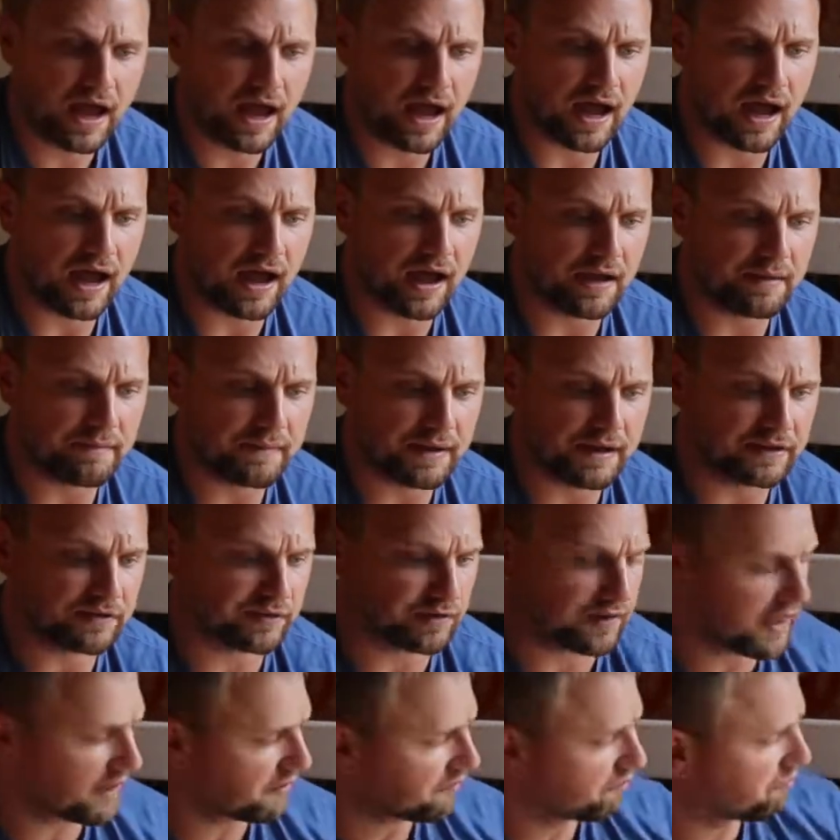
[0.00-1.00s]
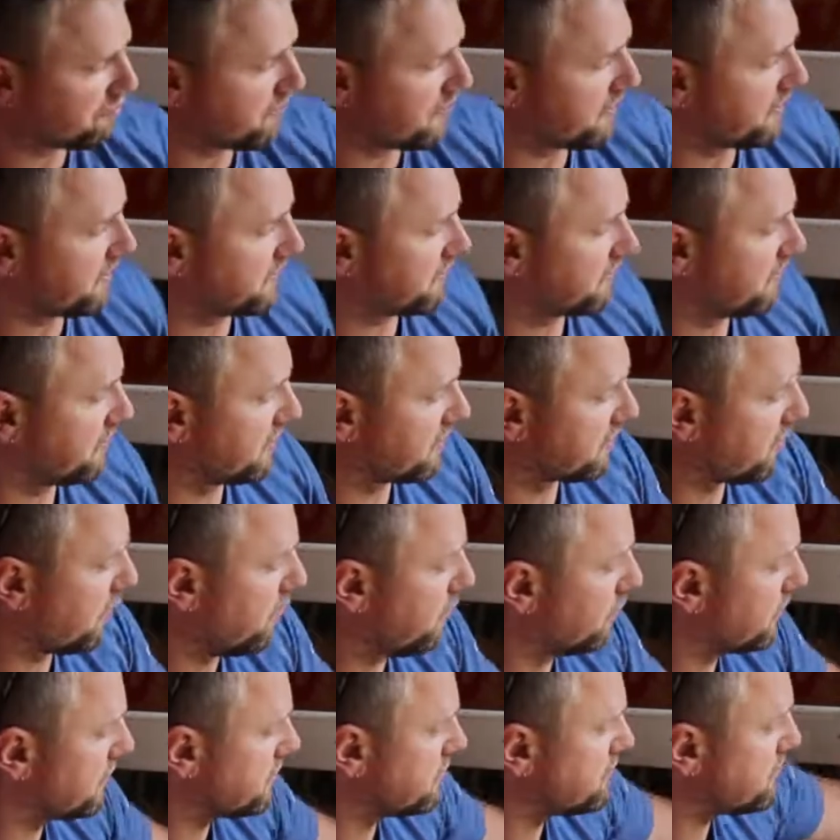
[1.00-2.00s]
and so that's where this
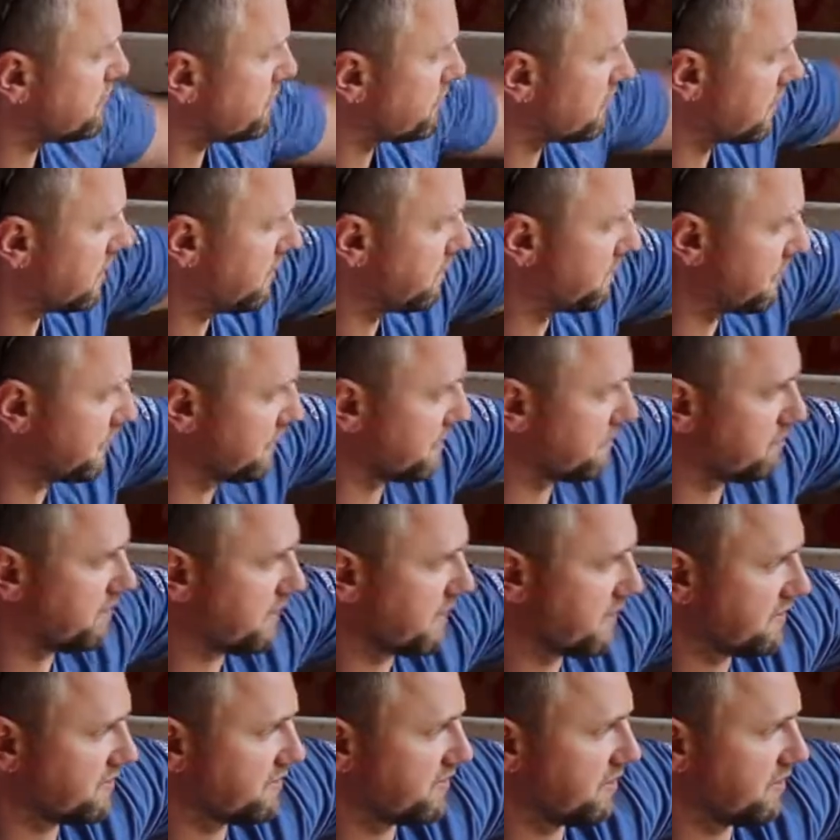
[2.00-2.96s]
holding chute comes into play.